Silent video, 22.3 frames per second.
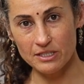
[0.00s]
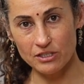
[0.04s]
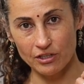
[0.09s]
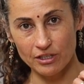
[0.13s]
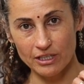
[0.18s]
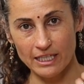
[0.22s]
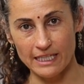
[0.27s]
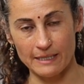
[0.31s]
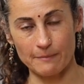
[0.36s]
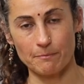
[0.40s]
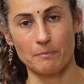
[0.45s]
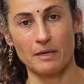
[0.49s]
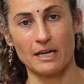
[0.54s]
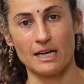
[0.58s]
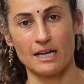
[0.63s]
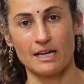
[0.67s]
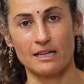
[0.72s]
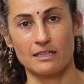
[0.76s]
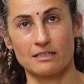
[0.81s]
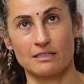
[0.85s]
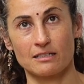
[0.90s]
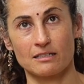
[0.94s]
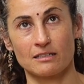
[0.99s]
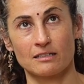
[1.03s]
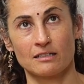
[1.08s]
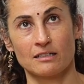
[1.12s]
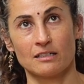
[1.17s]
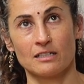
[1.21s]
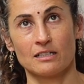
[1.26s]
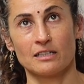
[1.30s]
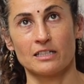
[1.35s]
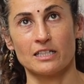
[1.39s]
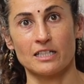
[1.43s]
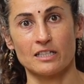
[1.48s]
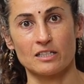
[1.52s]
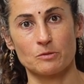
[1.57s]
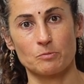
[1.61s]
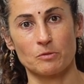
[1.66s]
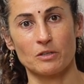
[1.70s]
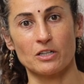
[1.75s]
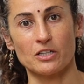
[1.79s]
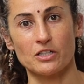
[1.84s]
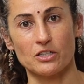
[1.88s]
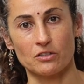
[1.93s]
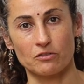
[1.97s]
going to impact the
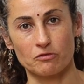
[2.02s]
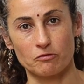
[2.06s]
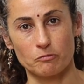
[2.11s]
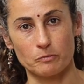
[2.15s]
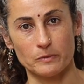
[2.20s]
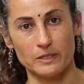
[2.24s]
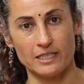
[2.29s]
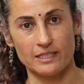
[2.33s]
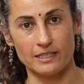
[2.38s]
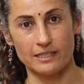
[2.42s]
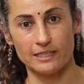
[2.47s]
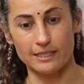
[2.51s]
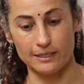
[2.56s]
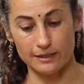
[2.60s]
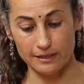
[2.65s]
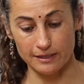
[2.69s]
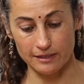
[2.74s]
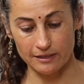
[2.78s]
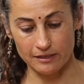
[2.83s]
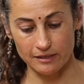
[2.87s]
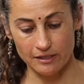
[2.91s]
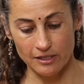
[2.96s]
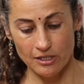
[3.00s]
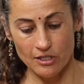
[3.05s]
expression of masala.